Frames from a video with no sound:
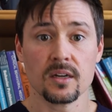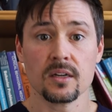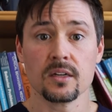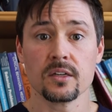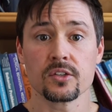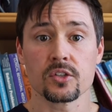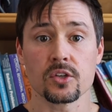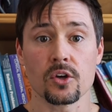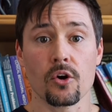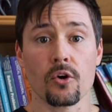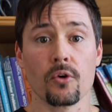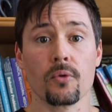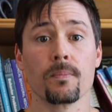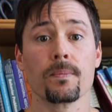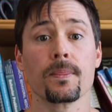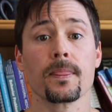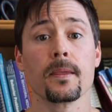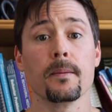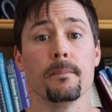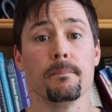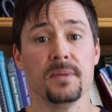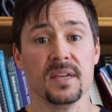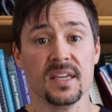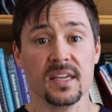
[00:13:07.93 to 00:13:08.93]
So,
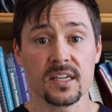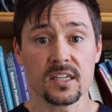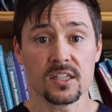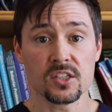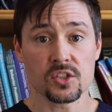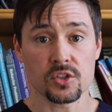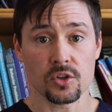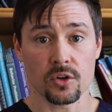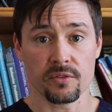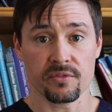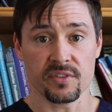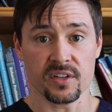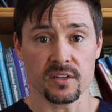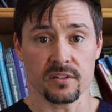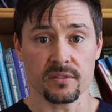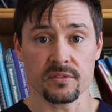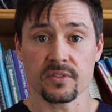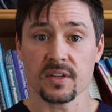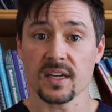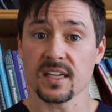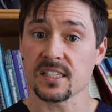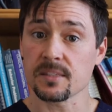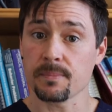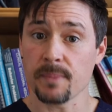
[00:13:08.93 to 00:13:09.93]
be
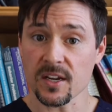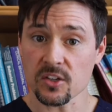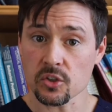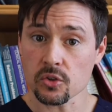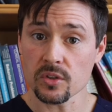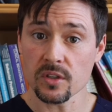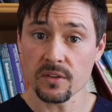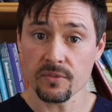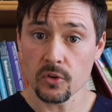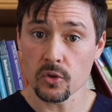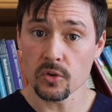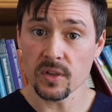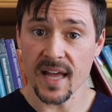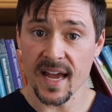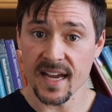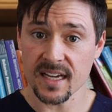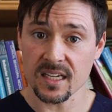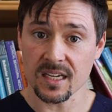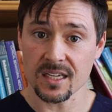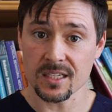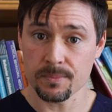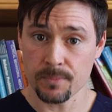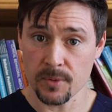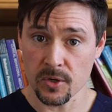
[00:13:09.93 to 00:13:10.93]
conservative, especially if you lack
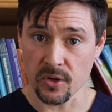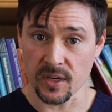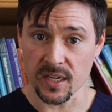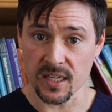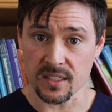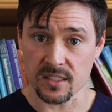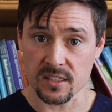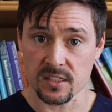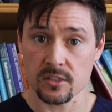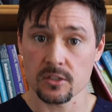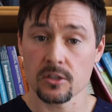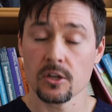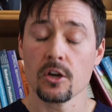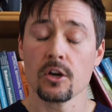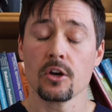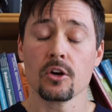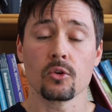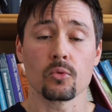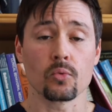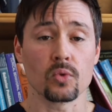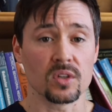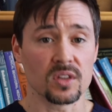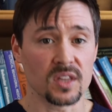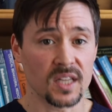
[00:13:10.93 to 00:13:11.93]
experience.
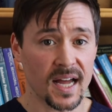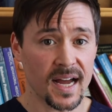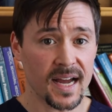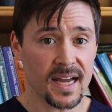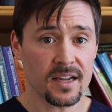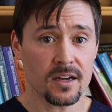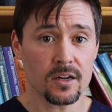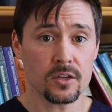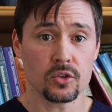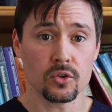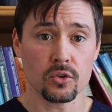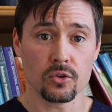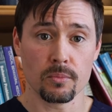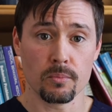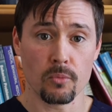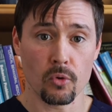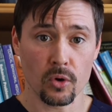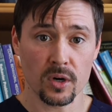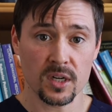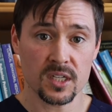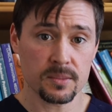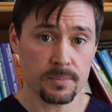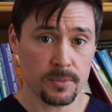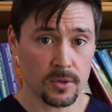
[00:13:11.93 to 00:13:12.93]
Rely on your more
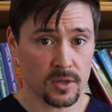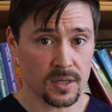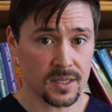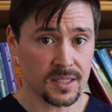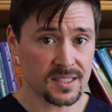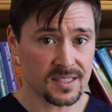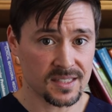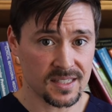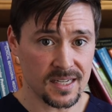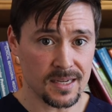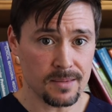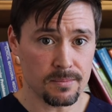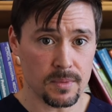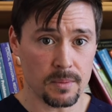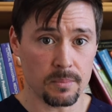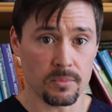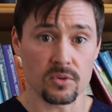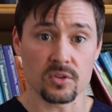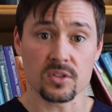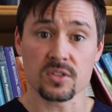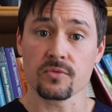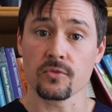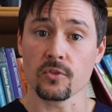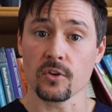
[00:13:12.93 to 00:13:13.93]
experienced team
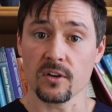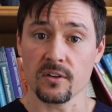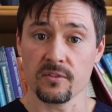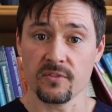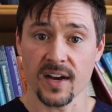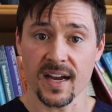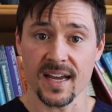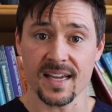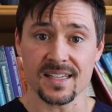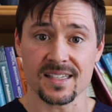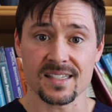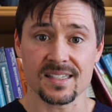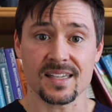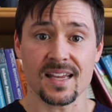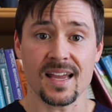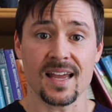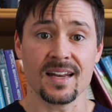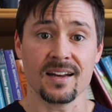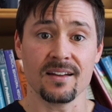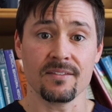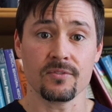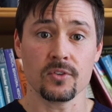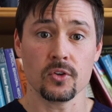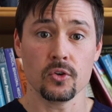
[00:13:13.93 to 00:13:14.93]
members for advice, and
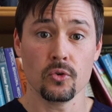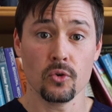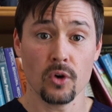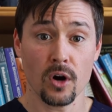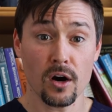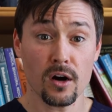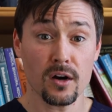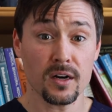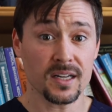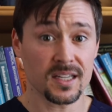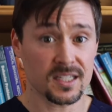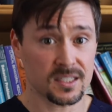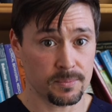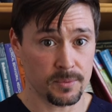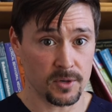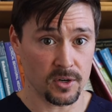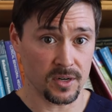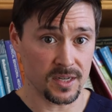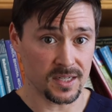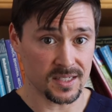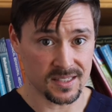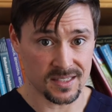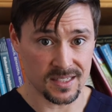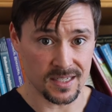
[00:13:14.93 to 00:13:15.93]
if you are an
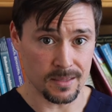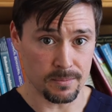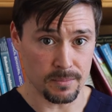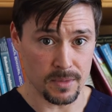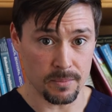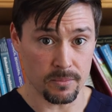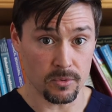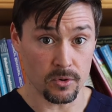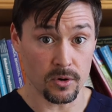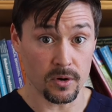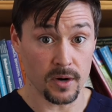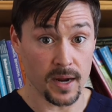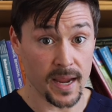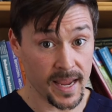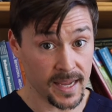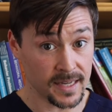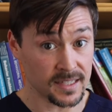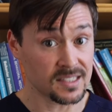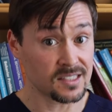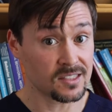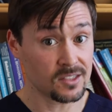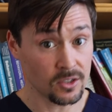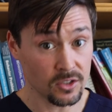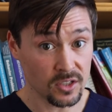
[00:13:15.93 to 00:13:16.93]
experienced team member and
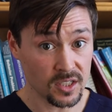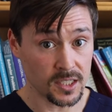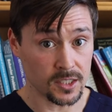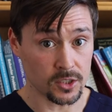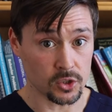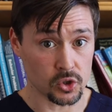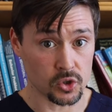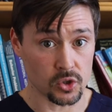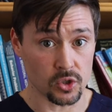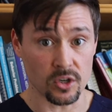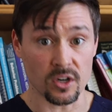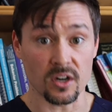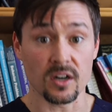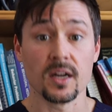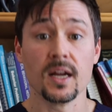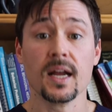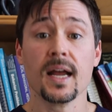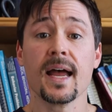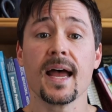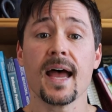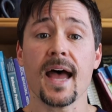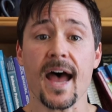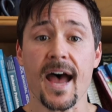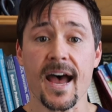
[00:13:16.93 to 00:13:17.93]
still unsure,
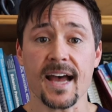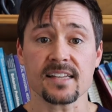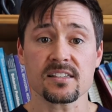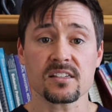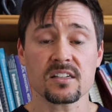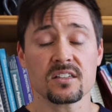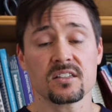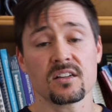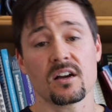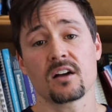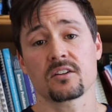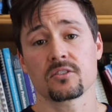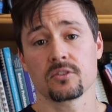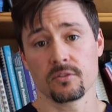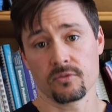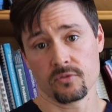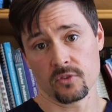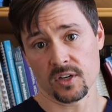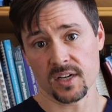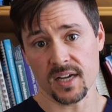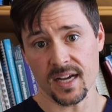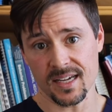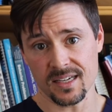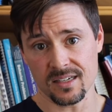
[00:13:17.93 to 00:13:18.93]
ask a doctor for
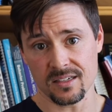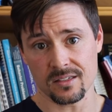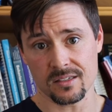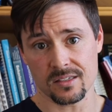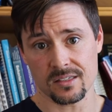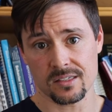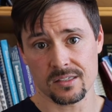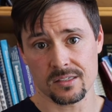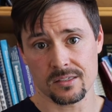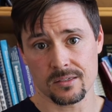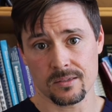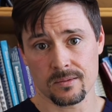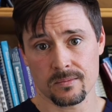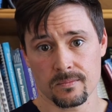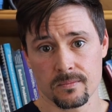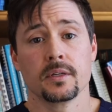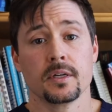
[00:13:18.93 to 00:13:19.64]
guidance.